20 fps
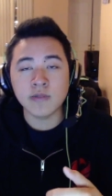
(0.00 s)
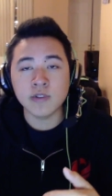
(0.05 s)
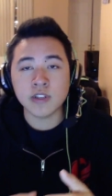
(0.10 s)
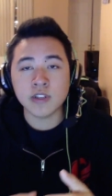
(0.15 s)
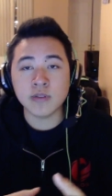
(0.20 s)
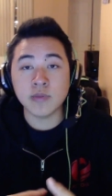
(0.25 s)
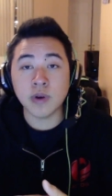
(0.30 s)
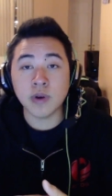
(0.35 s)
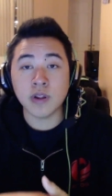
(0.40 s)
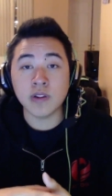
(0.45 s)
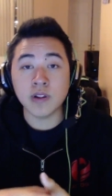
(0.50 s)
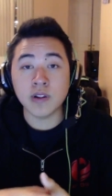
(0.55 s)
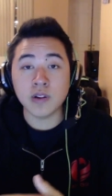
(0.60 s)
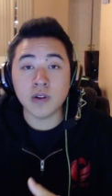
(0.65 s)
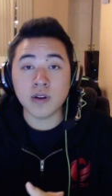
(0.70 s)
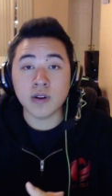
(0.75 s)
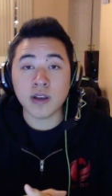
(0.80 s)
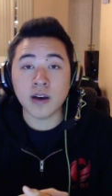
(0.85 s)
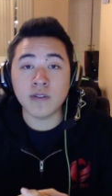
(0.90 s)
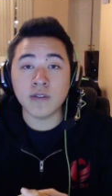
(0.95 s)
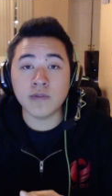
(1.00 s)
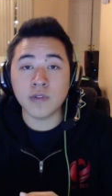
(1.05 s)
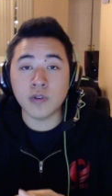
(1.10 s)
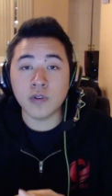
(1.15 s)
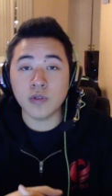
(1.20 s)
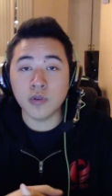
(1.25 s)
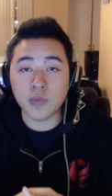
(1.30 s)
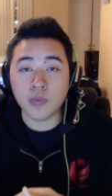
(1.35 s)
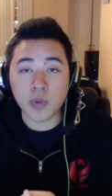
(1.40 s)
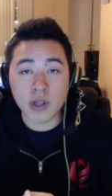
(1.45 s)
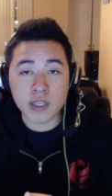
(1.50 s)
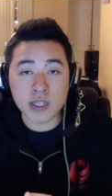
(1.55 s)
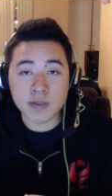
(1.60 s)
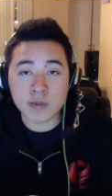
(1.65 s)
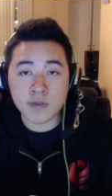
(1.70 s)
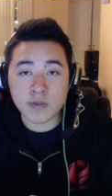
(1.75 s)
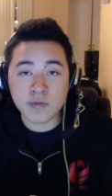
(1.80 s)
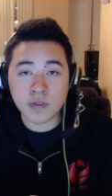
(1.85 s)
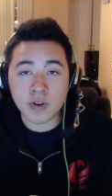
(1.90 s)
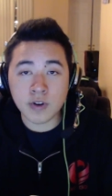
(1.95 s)
we should be on the lookout for a
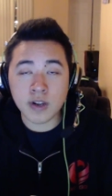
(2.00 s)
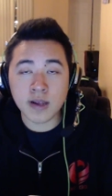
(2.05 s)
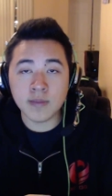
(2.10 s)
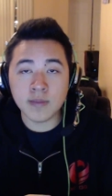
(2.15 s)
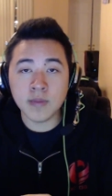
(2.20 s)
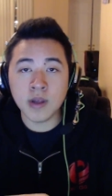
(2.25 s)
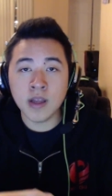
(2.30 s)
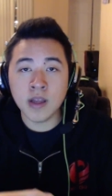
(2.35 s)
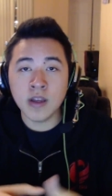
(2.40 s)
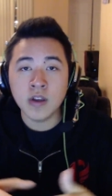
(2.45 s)
replacement for him,